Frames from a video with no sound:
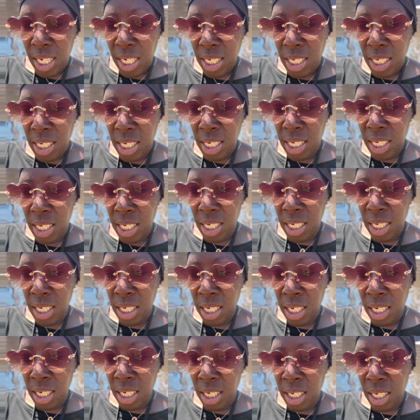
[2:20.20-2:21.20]

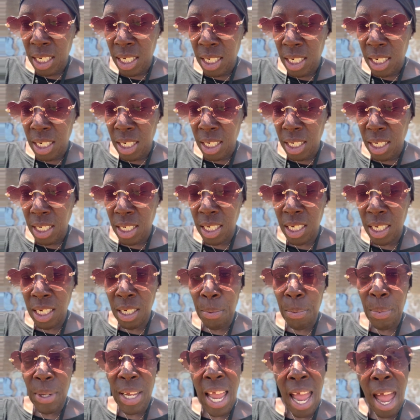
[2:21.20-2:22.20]
she
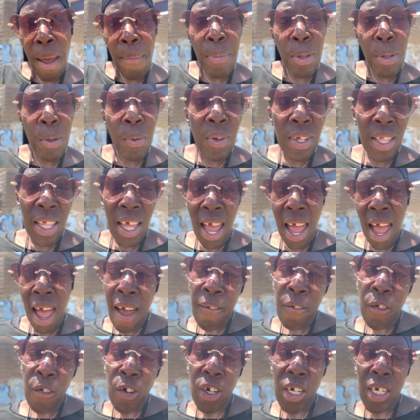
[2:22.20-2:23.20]
should be happy with an
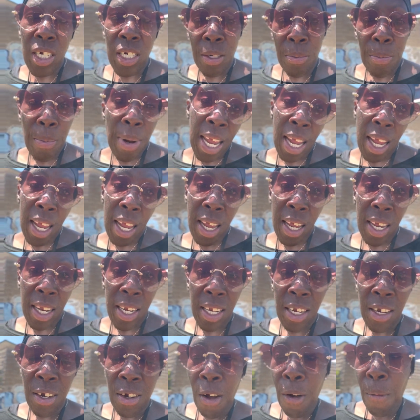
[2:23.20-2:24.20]
average man.
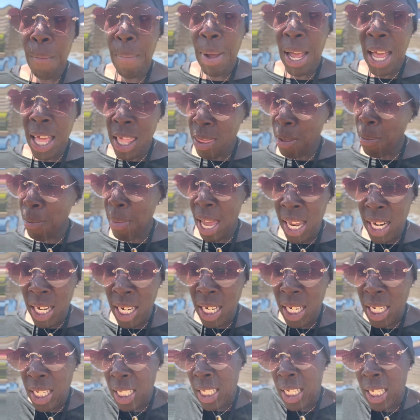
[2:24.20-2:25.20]

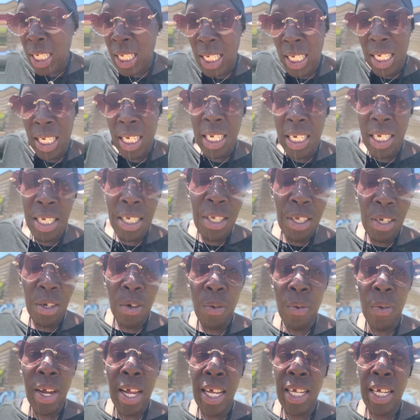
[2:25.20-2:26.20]
Mathematically it's
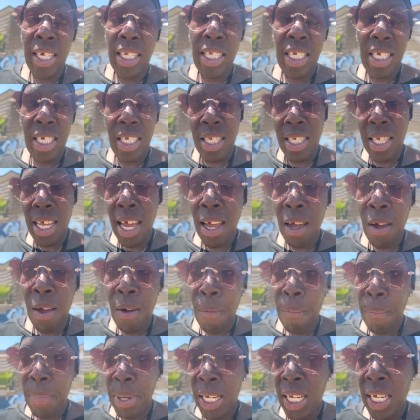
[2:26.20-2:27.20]
correct to
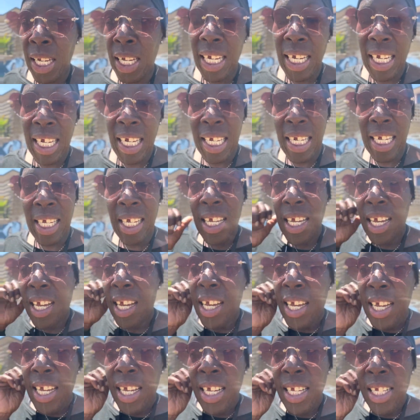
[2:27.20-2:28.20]
sound, but it
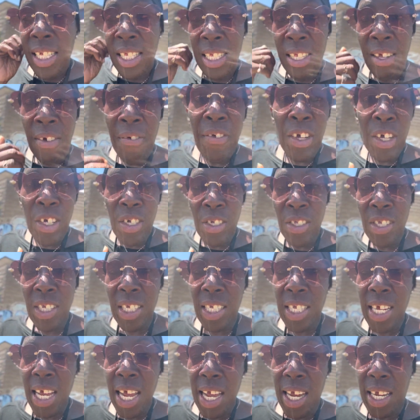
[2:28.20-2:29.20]
is difficult
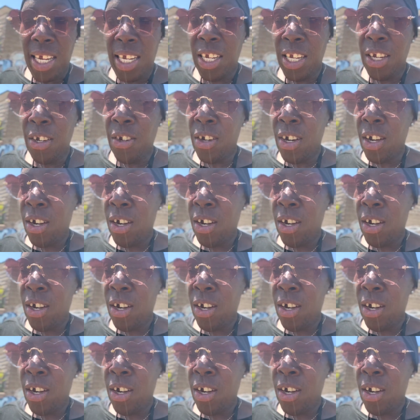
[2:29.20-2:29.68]
to take.